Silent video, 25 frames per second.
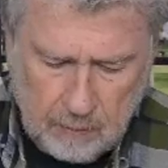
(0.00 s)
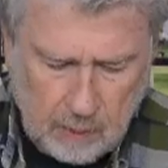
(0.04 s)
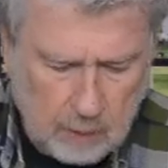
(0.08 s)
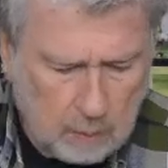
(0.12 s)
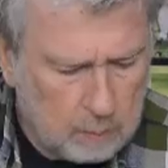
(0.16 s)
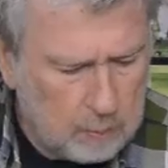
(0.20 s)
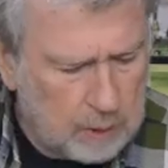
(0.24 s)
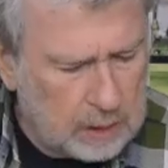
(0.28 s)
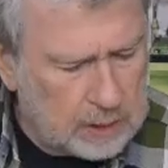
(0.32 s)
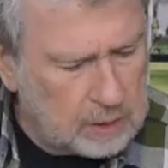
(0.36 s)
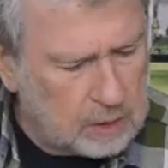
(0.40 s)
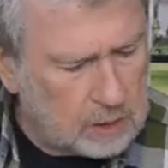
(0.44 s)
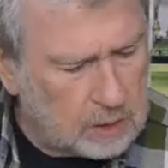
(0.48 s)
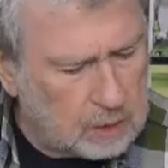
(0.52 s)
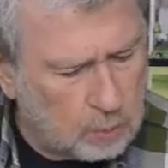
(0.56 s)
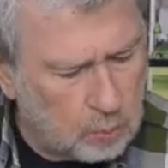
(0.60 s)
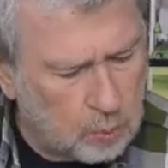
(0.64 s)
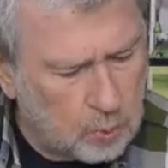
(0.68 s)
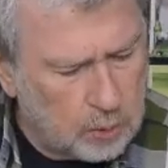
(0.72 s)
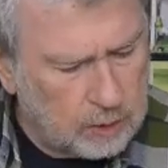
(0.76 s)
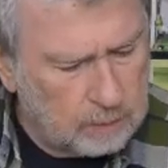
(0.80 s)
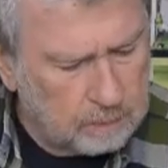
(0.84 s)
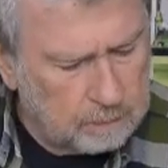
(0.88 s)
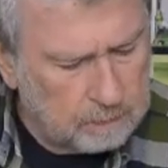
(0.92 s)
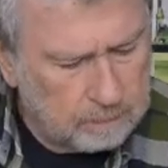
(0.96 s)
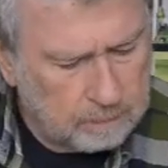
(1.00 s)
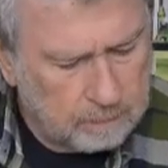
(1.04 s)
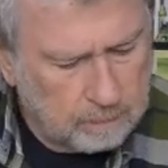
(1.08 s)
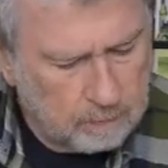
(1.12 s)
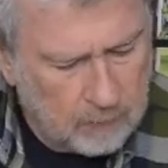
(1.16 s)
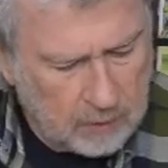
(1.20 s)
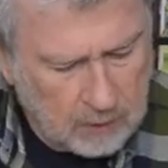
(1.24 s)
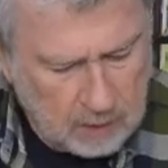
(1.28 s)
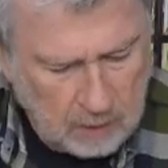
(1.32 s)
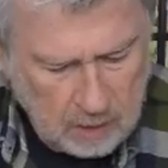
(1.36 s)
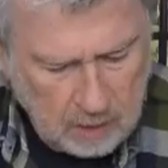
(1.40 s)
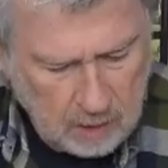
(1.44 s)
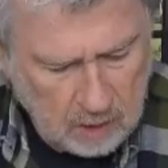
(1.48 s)
pieces of wood.
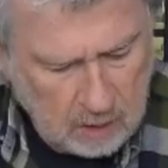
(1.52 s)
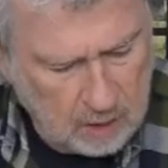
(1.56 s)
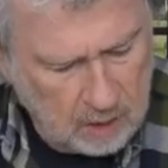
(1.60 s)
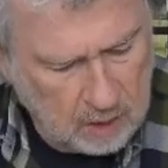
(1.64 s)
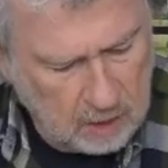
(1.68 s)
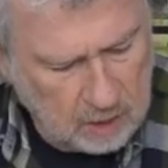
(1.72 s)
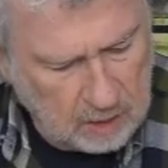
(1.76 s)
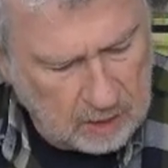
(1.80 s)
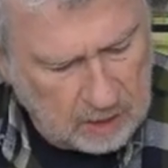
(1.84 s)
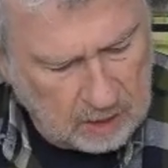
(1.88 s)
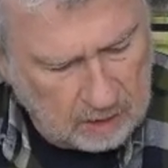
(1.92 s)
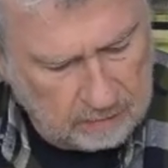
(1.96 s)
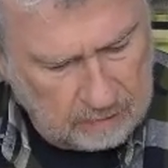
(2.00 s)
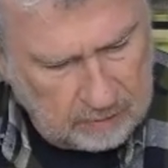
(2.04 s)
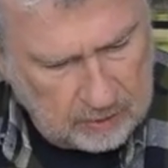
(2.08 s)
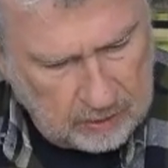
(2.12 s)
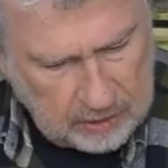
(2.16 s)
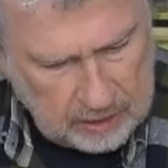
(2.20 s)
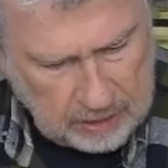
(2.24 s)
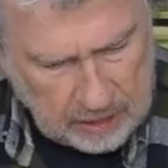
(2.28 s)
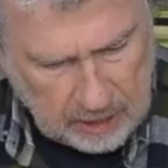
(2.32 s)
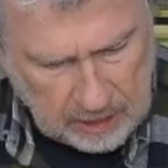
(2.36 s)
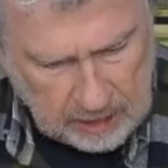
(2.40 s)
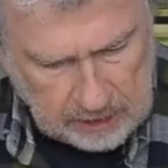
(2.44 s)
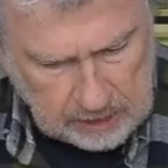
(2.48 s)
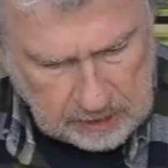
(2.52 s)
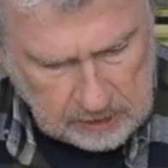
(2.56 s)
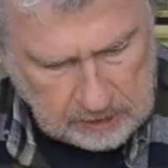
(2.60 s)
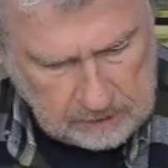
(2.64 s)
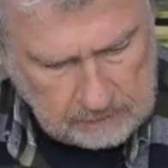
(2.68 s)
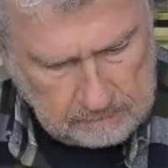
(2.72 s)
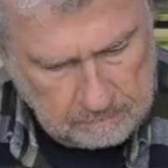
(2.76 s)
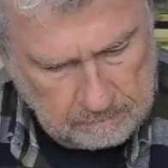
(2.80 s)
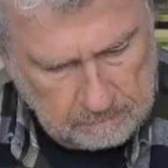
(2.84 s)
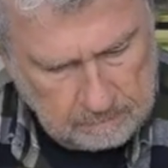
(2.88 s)
They're very nice.